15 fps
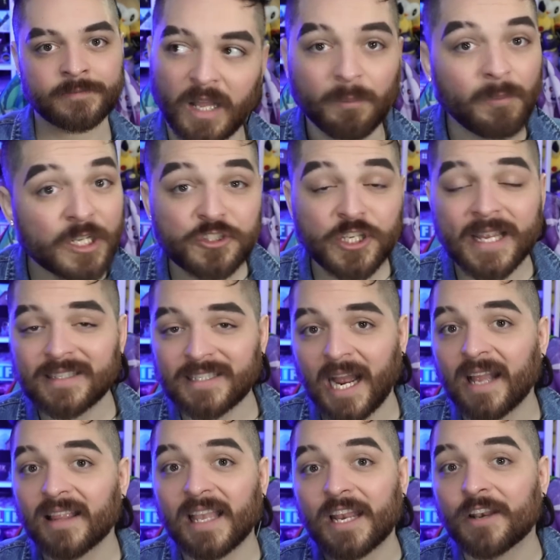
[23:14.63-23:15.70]
Much like
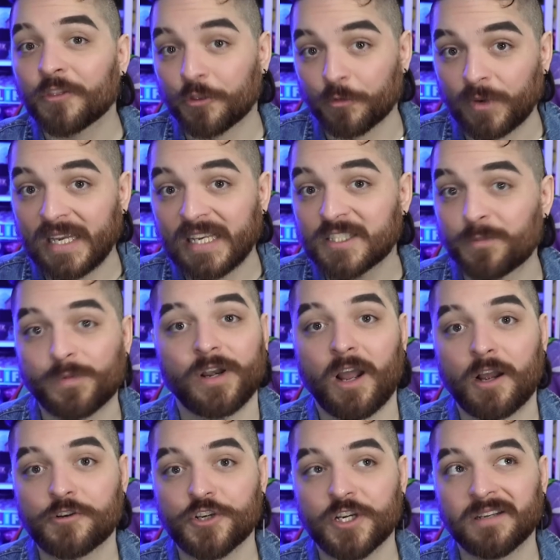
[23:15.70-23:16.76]
Thailand 3's
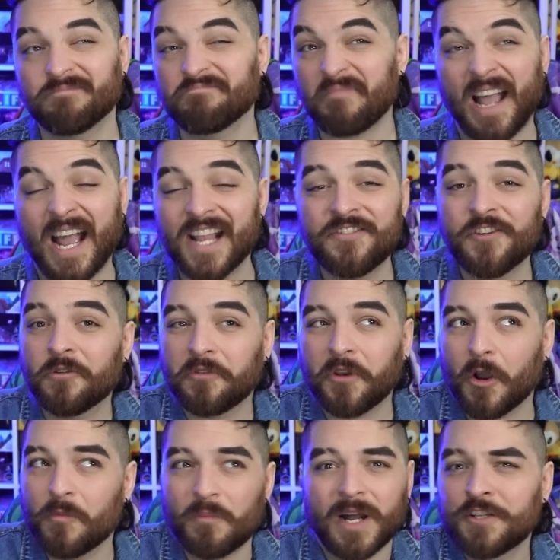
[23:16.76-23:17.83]
production, I don't
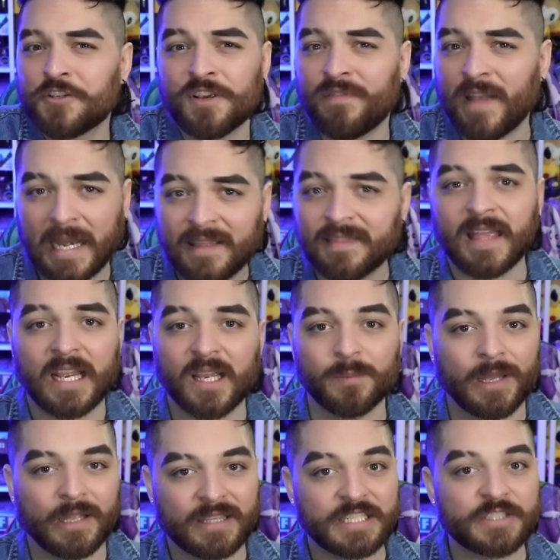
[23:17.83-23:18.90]
know much if anything
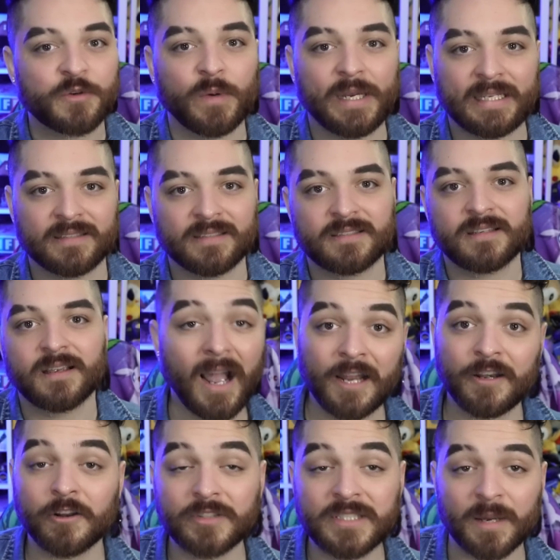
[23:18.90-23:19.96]
about these queens. I
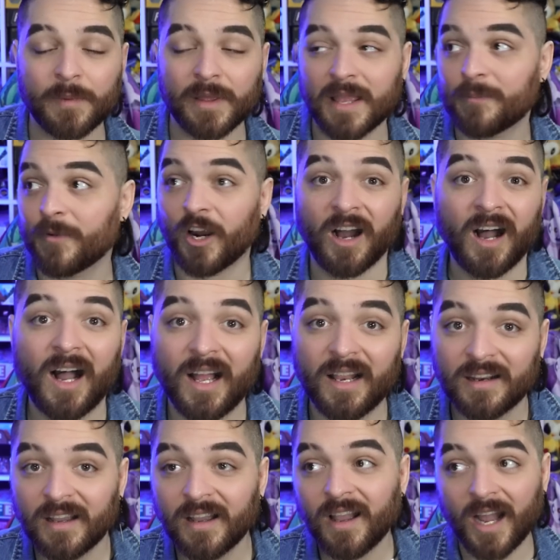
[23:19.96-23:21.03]
know some of them are hot,
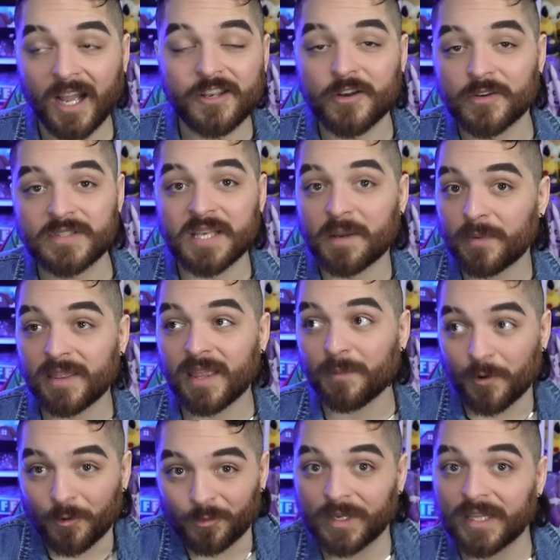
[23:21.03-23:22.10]
I know some of them
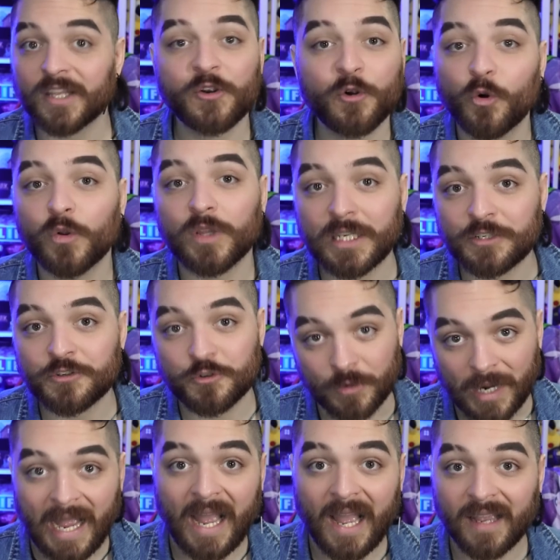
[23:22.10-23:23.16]
are really cool in
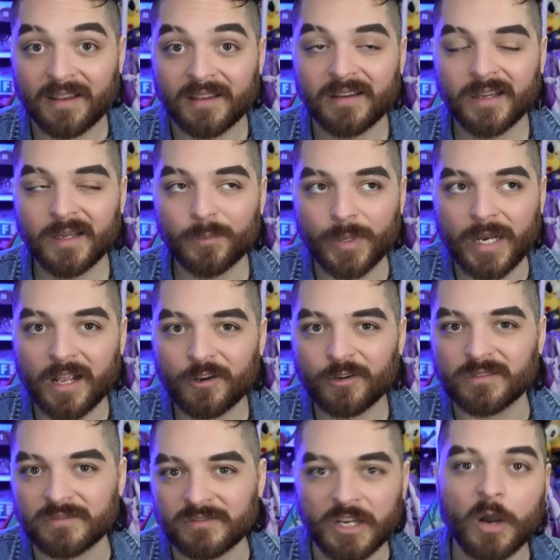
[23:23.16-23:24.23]
drag, but I
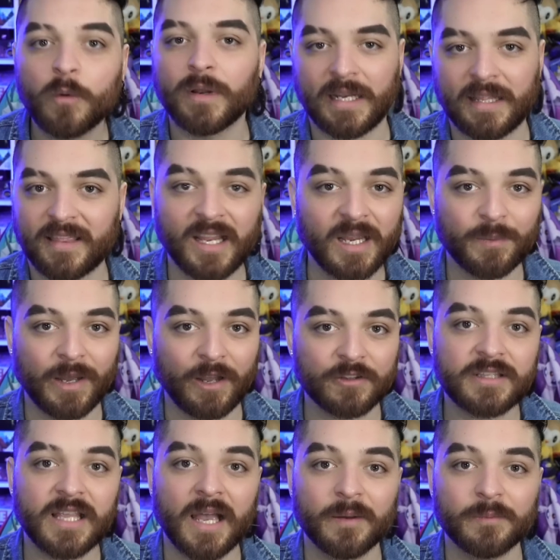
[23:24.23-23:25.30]
don't know anything about
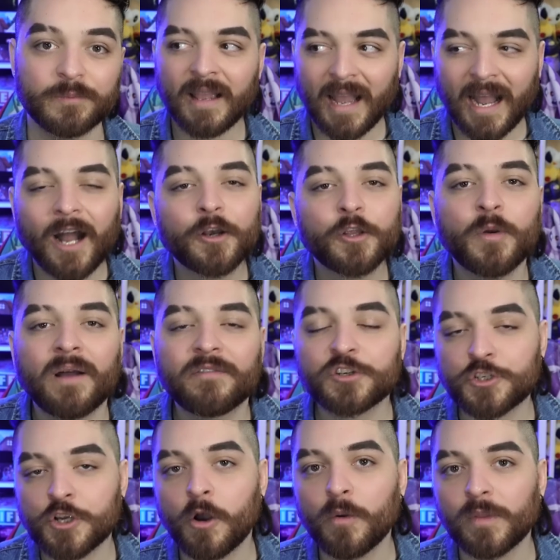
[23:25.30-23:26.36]
them. How do you have a
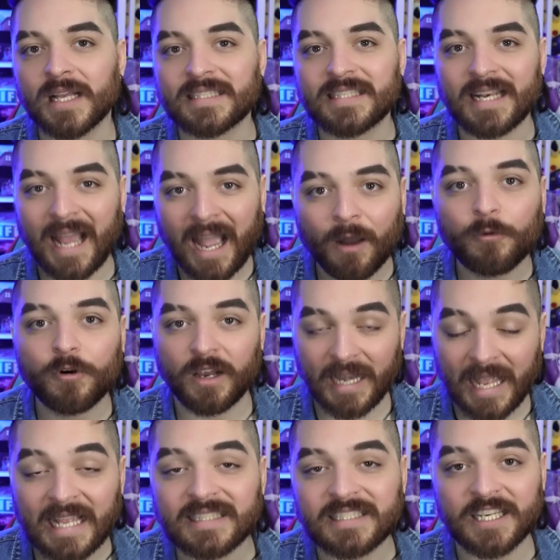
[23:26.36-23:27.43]
show that's an hour and
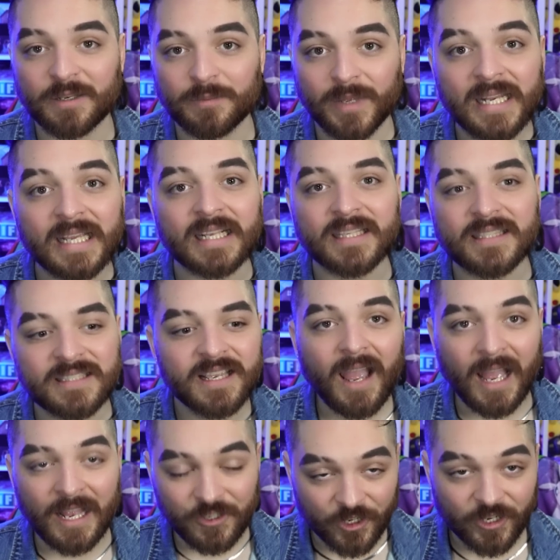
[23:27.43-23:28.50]
18 minutes
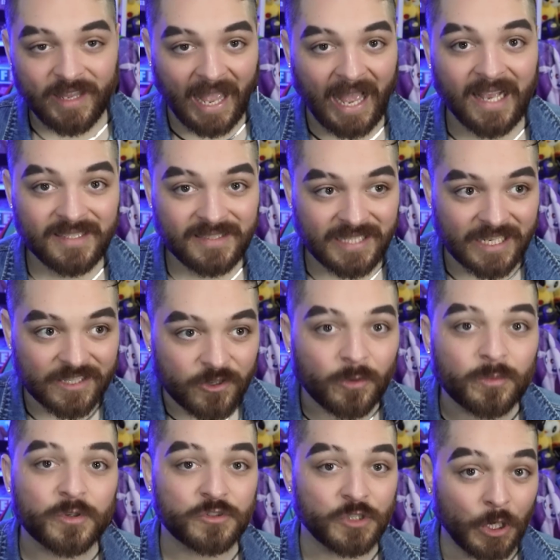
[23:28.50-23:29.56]
and your cast has
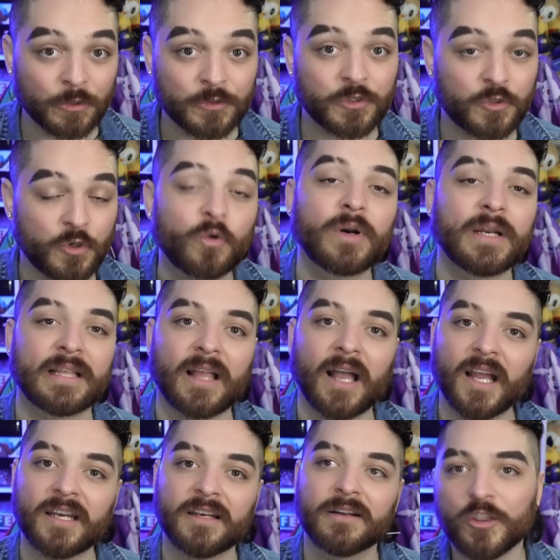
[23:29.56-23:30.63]
almost no
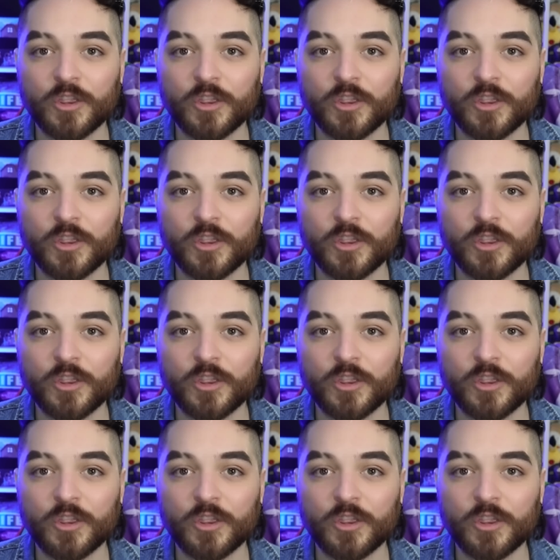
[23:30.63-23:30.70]
storyline?